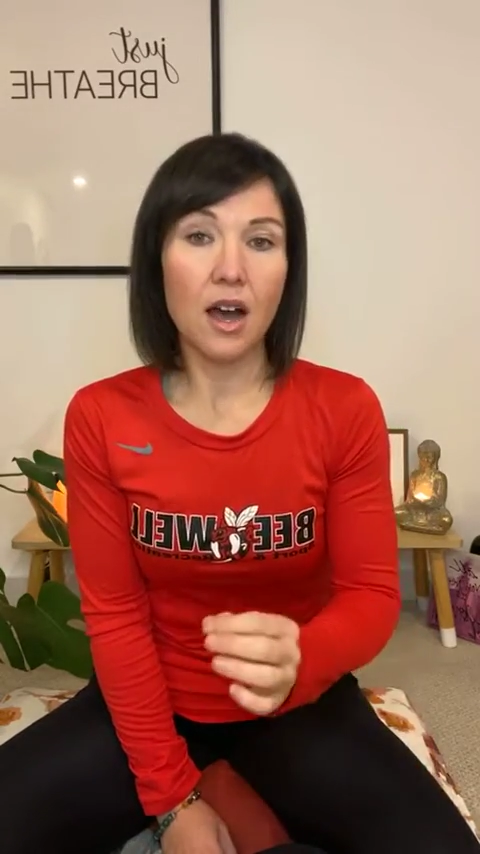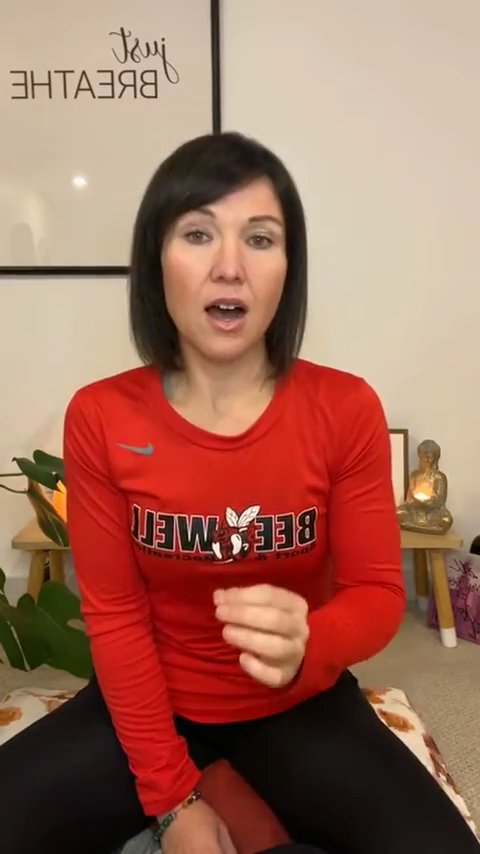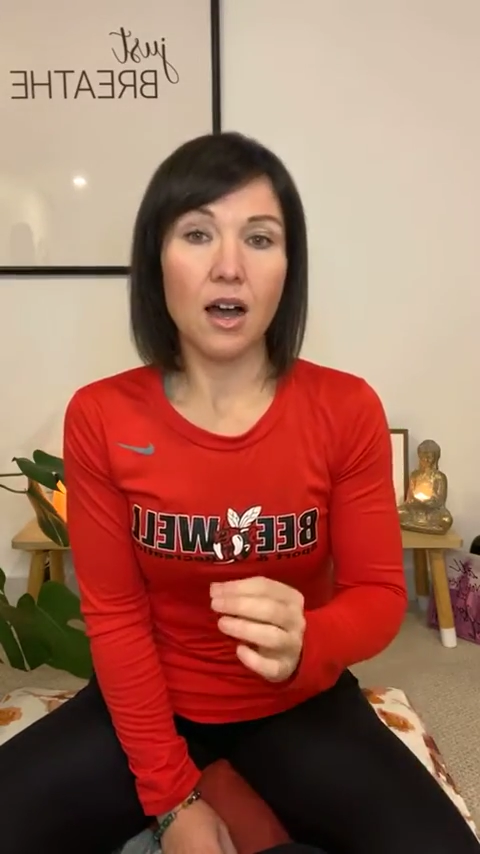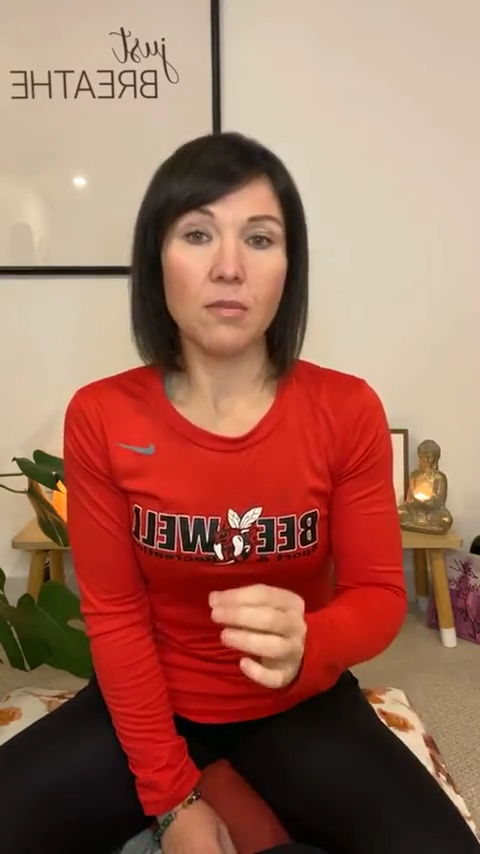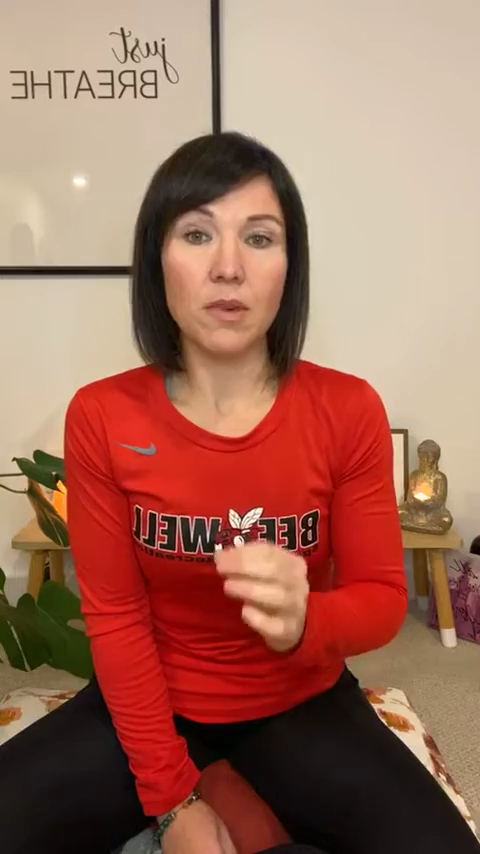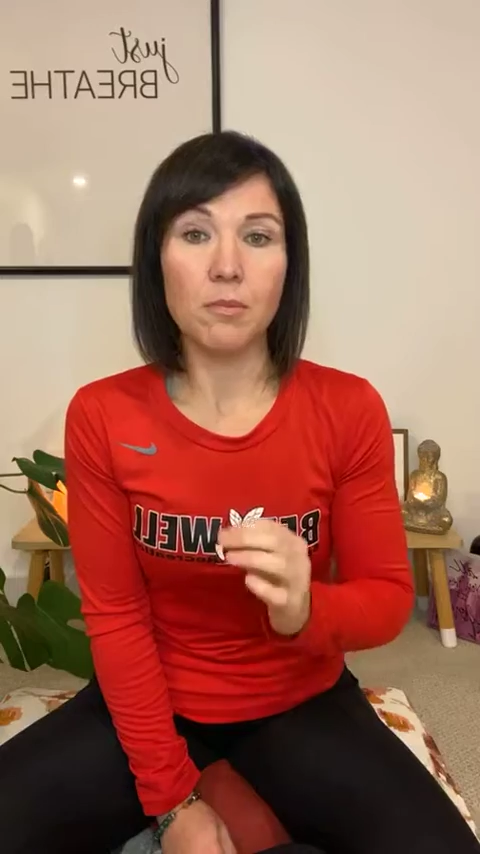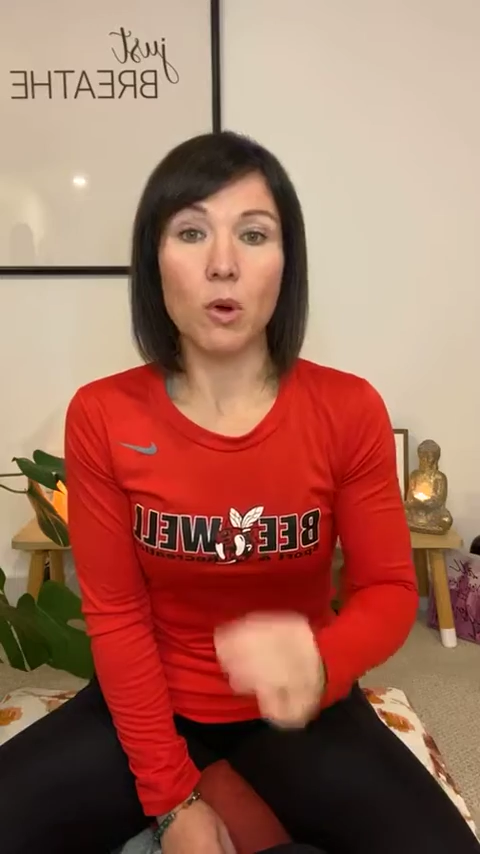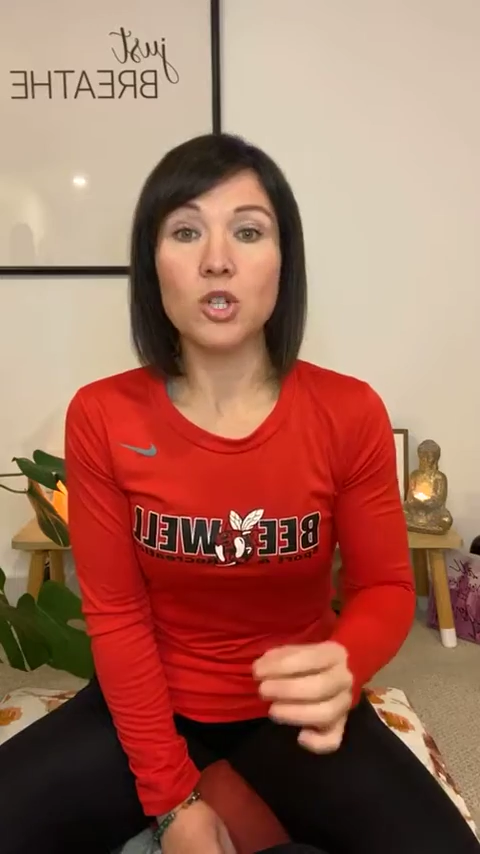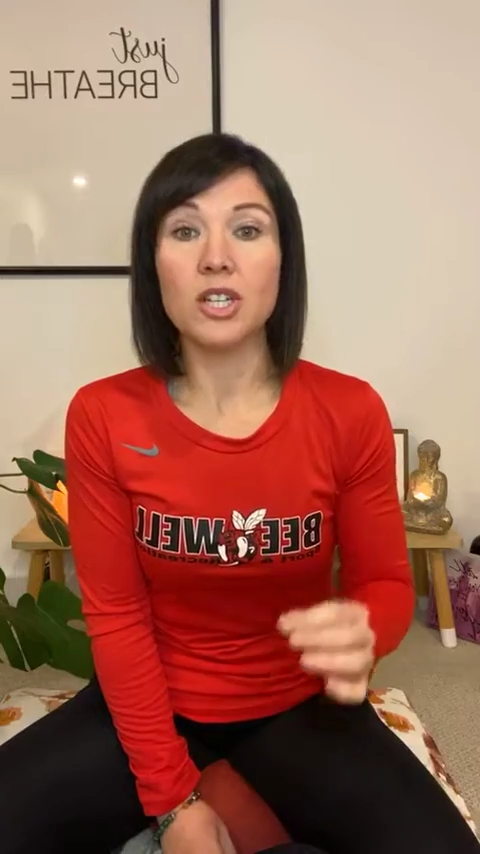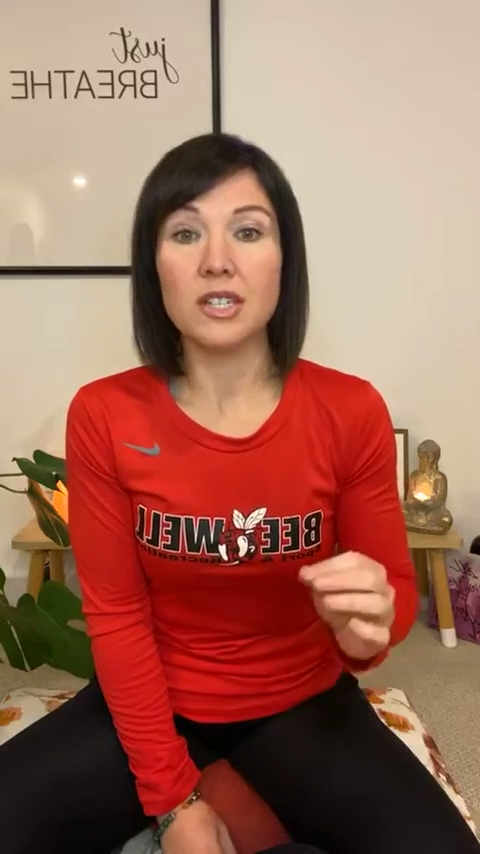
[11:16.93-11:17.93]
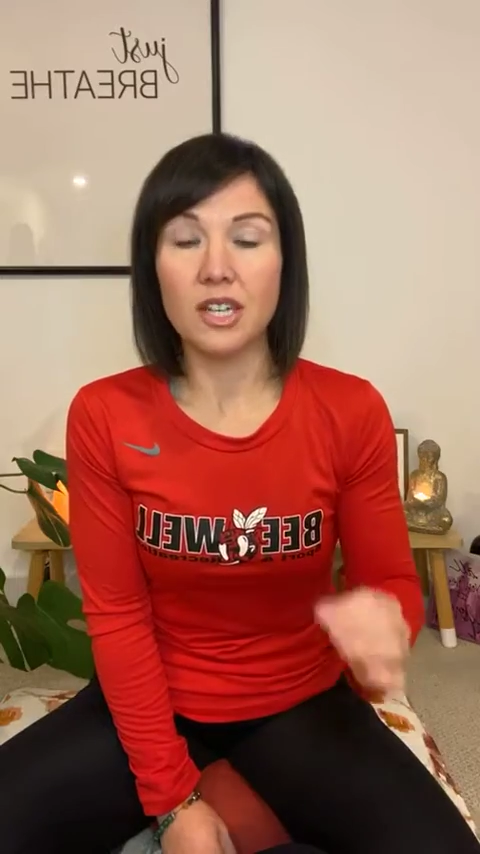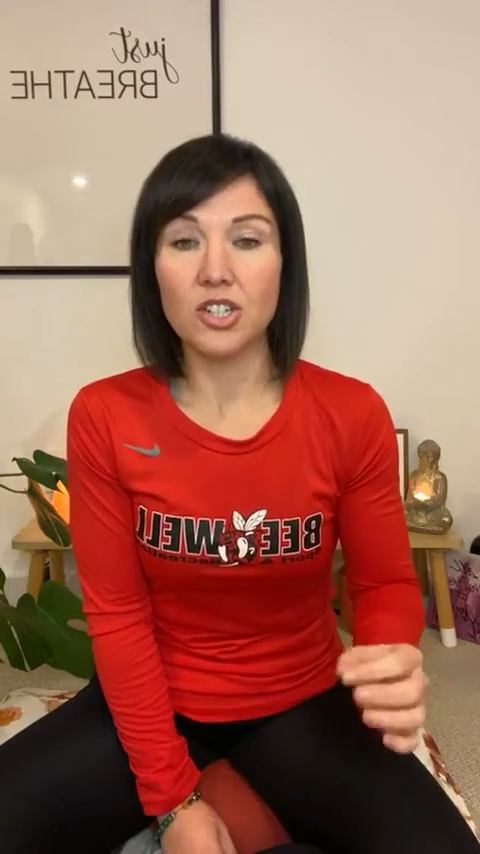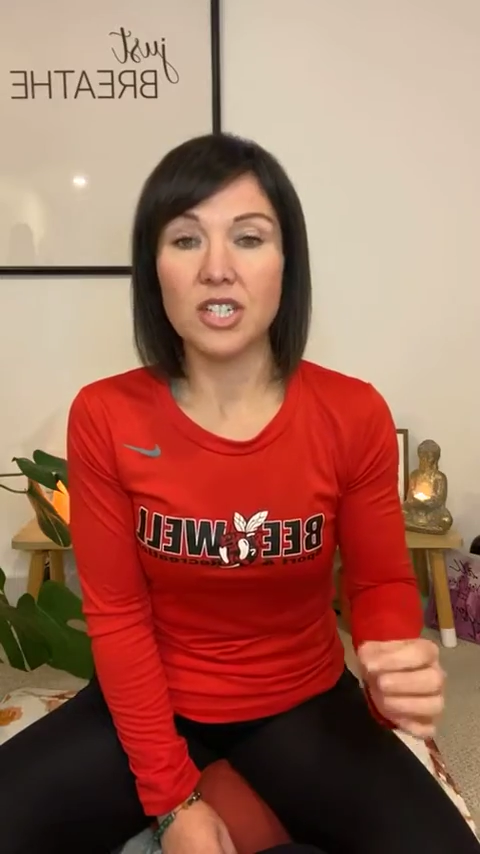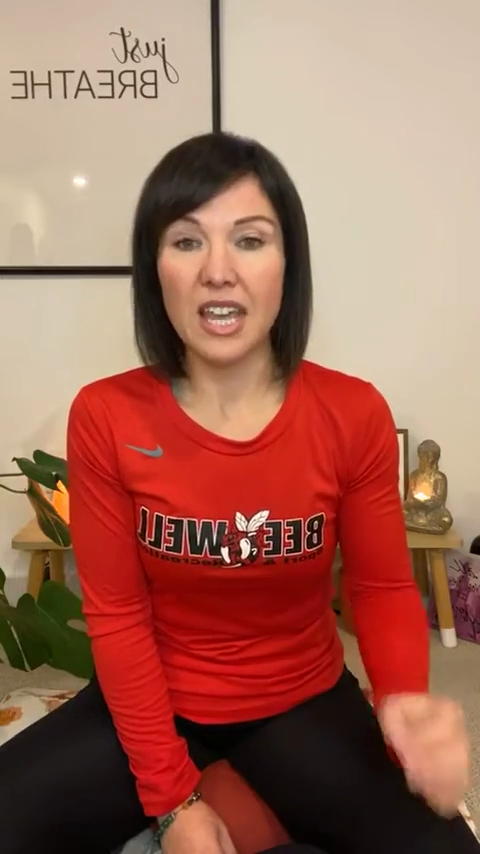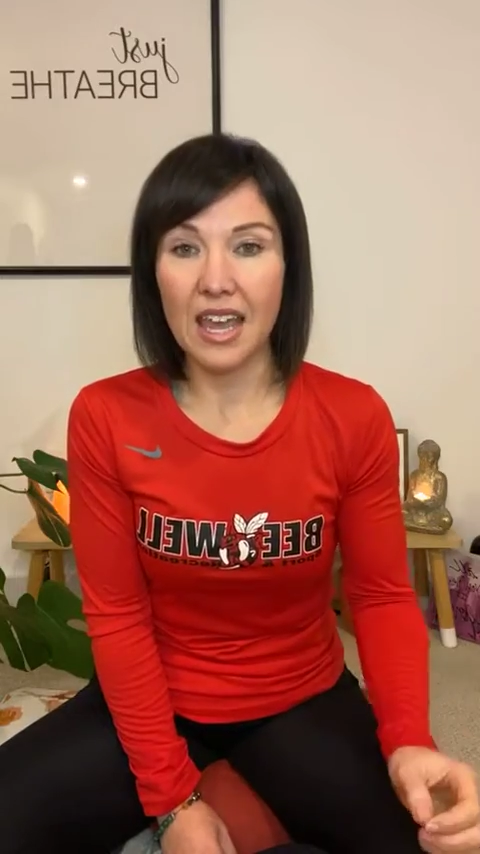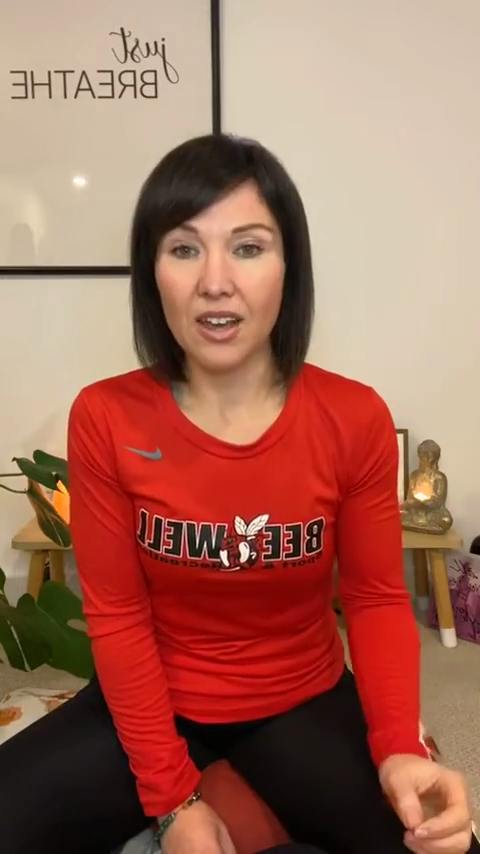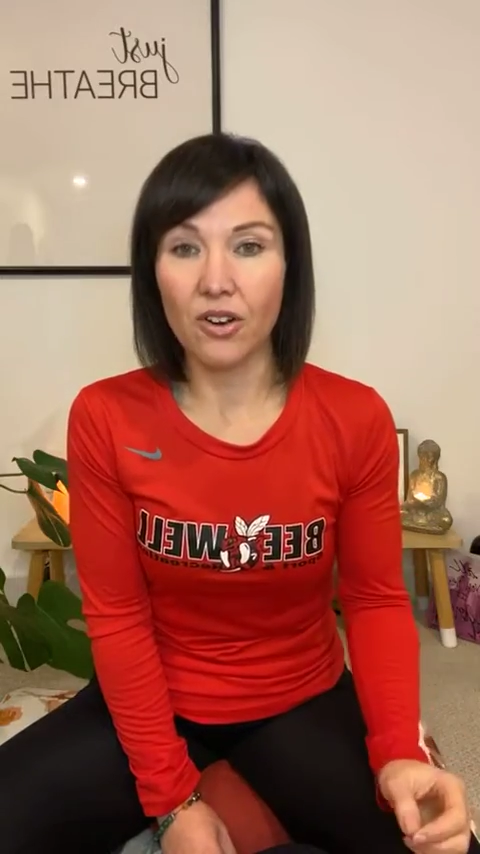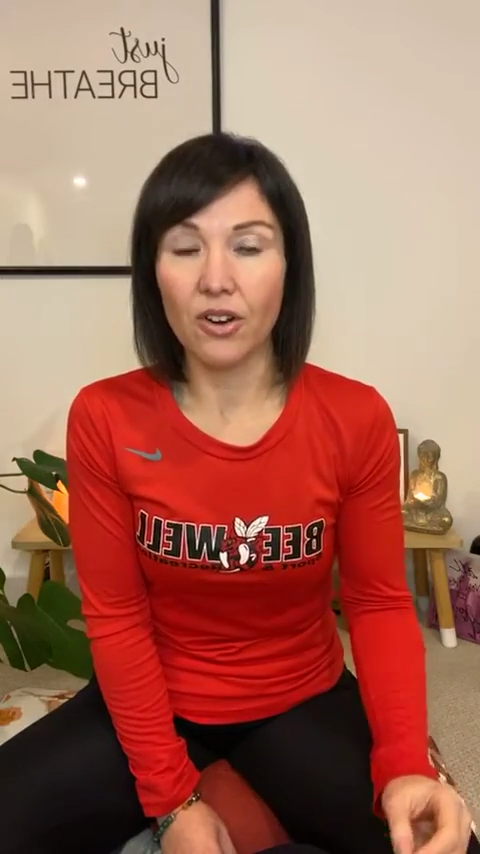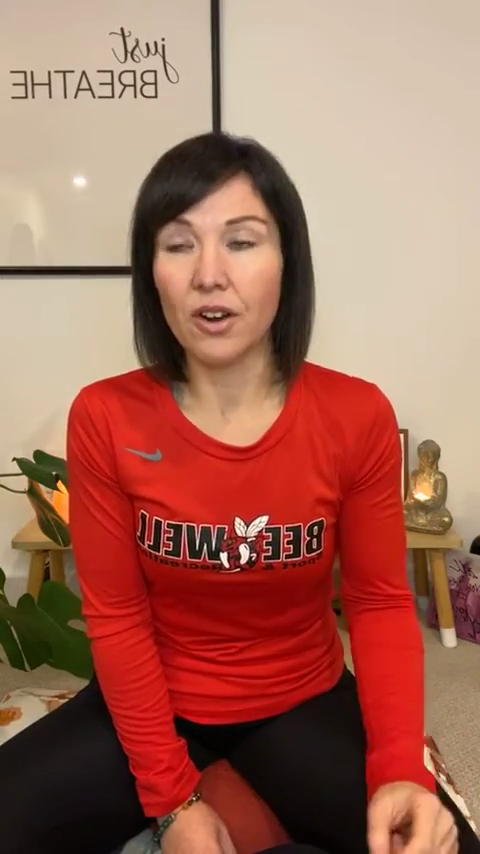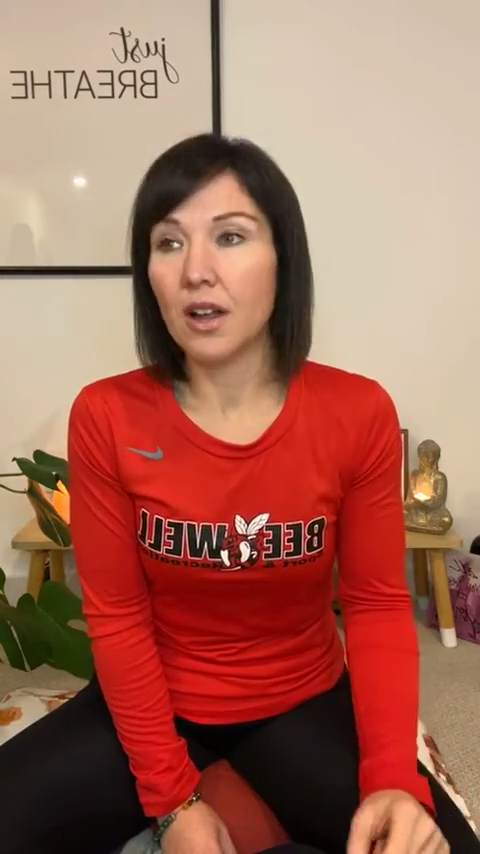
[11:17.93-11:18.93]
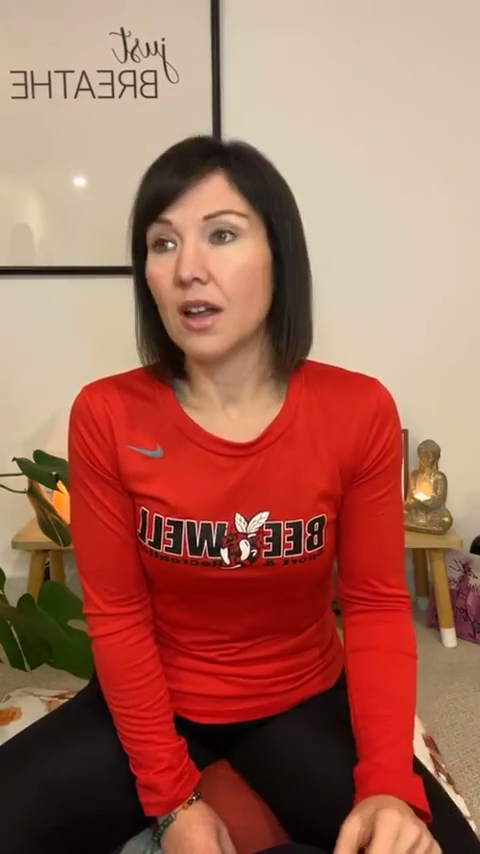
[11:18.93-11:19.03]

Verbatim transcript: um, emotions such as anger